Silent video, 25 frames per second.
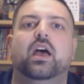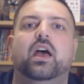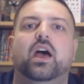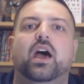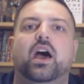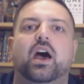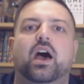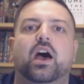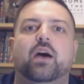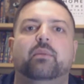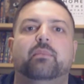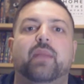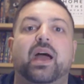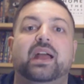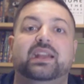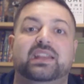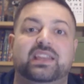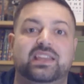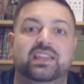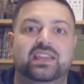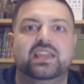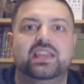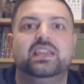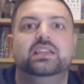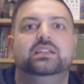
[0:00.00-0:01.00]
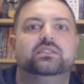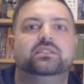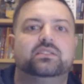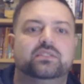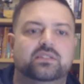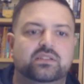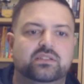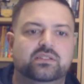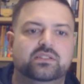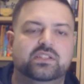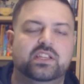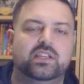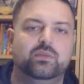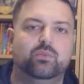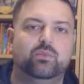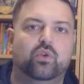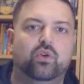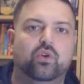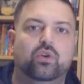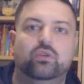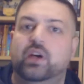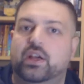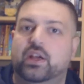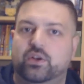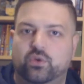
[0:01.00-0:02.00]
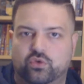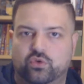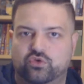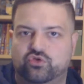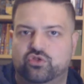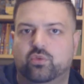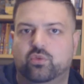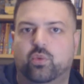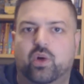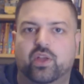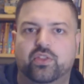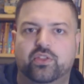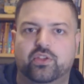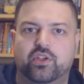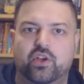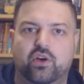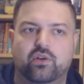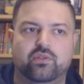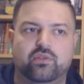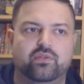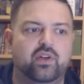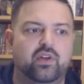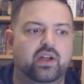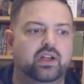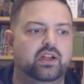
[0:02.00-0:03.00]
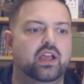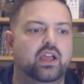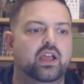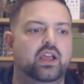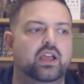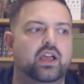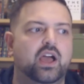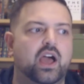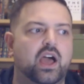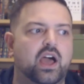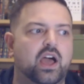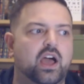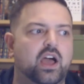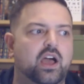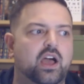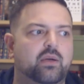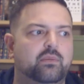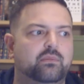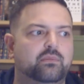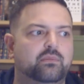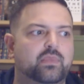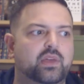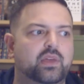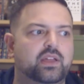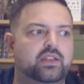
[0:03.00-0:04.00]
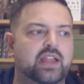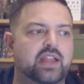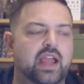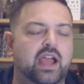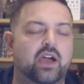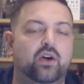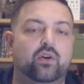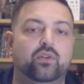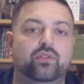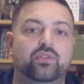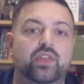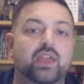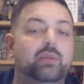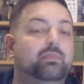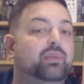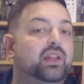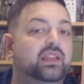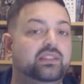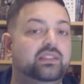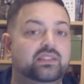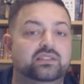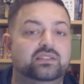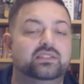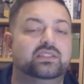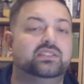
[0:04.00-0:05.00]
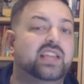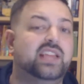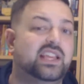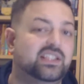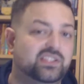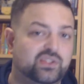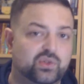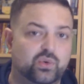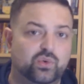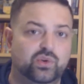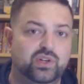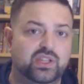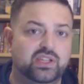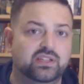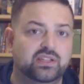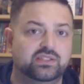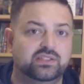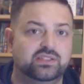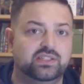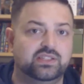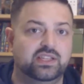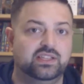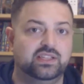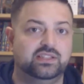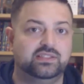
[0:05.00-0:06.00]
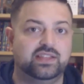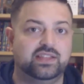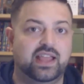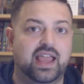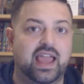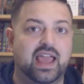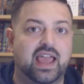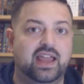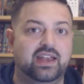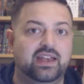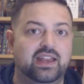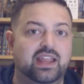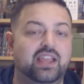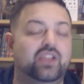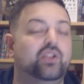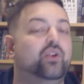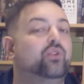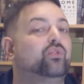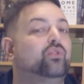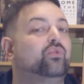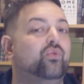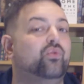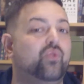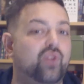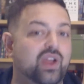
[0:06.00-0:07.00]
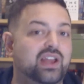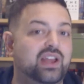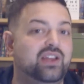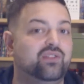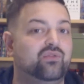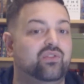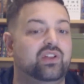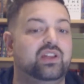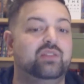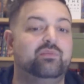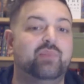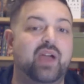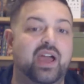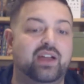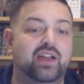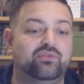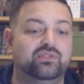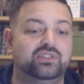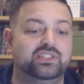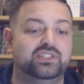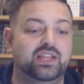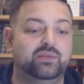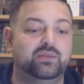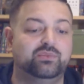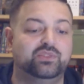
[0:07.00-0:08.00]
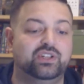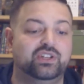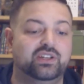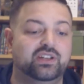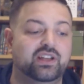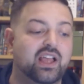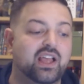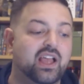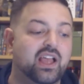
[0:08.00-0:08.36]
And he eats Seymour and Audrey 1, the girlfriend. Now, they played this to test audiences, and it got a really, really bad reception.